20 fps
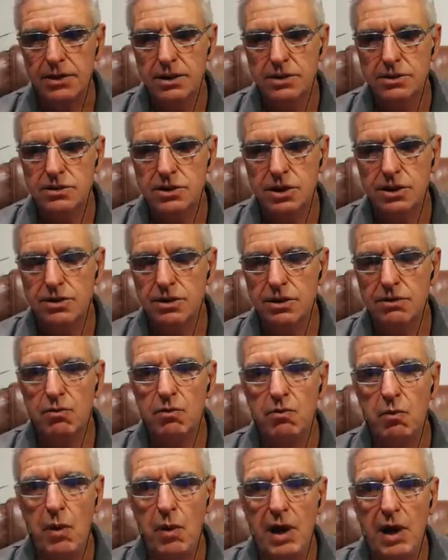So
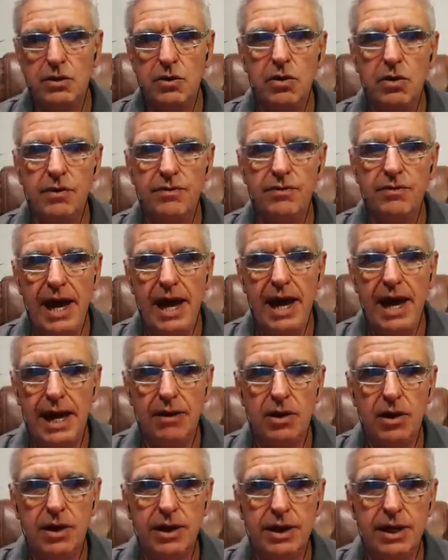when you're on the
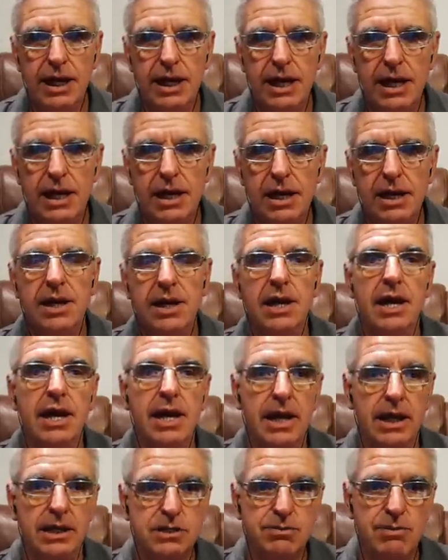Hangout like here,
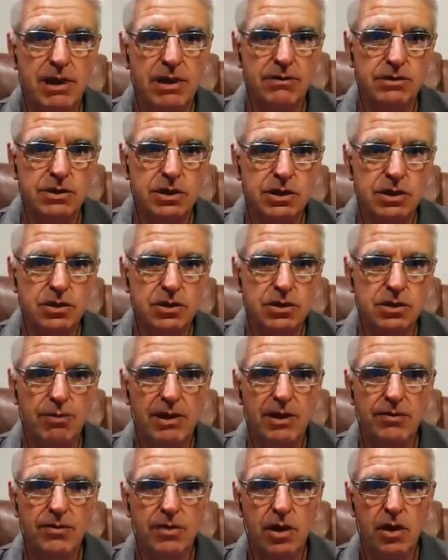it's a matter of just
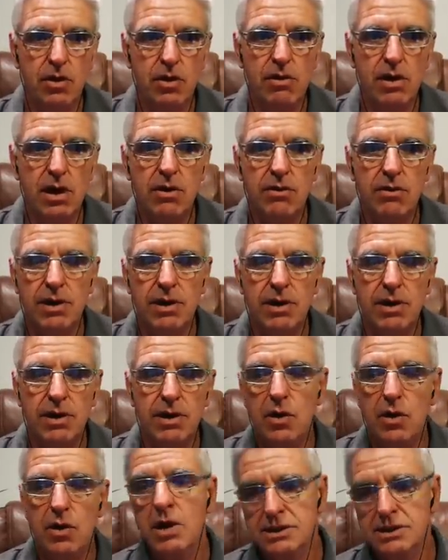copying the
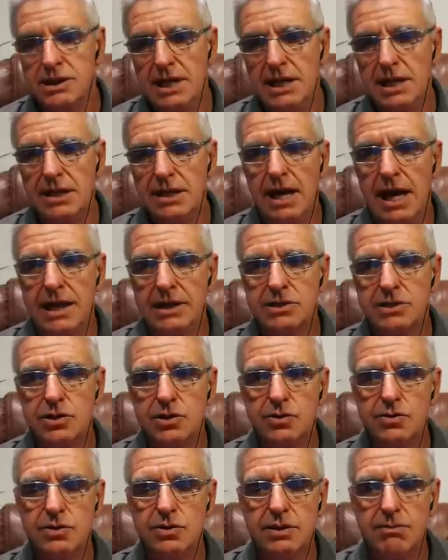URL, sending that
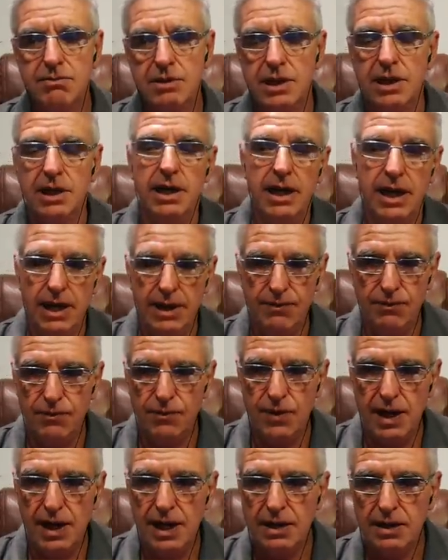to them, and
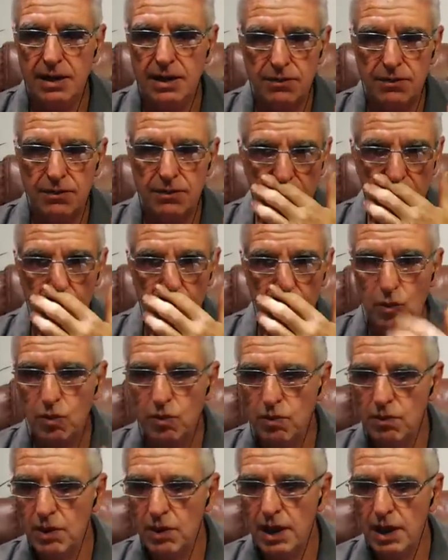then they will
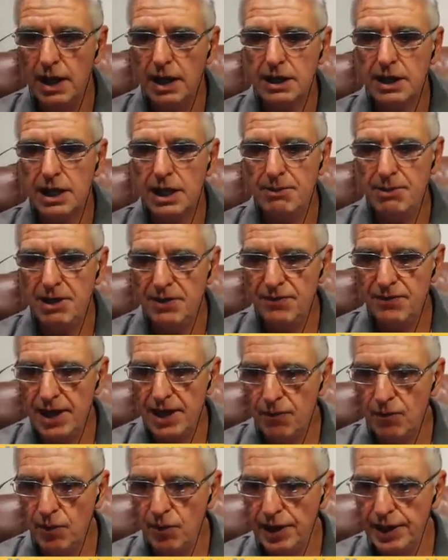come in
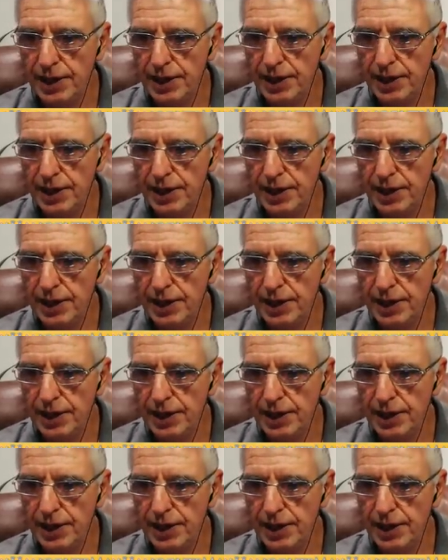that way.